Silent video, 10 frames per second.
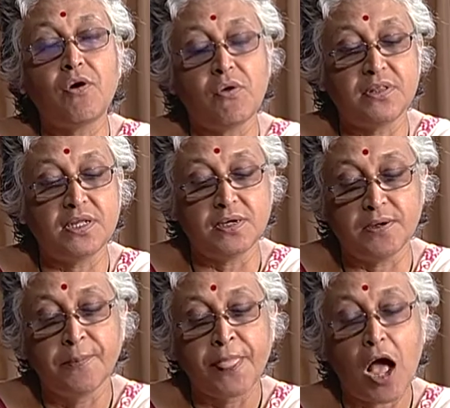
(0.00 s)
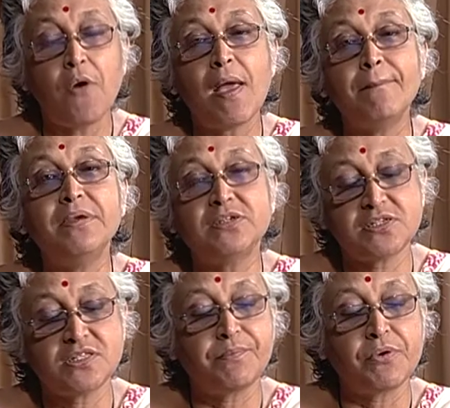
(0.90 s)
on the how
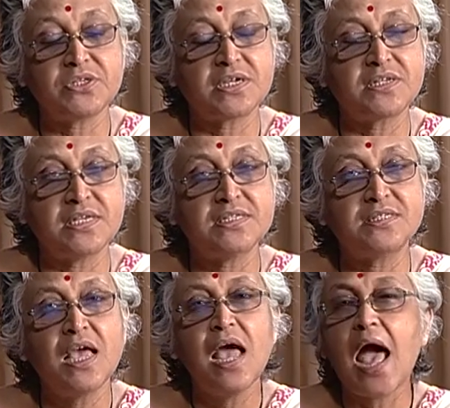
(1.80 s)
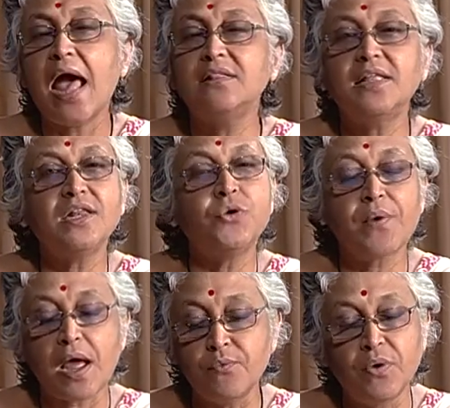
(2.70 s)
ambitious the project is and then you
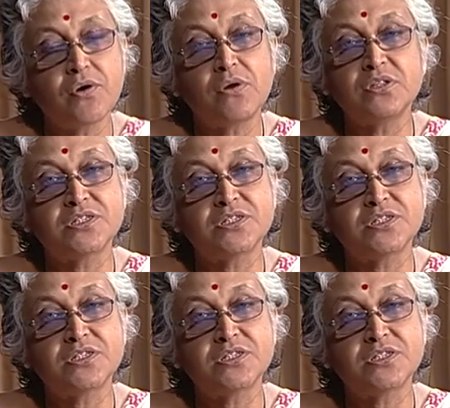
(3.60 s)
can work on the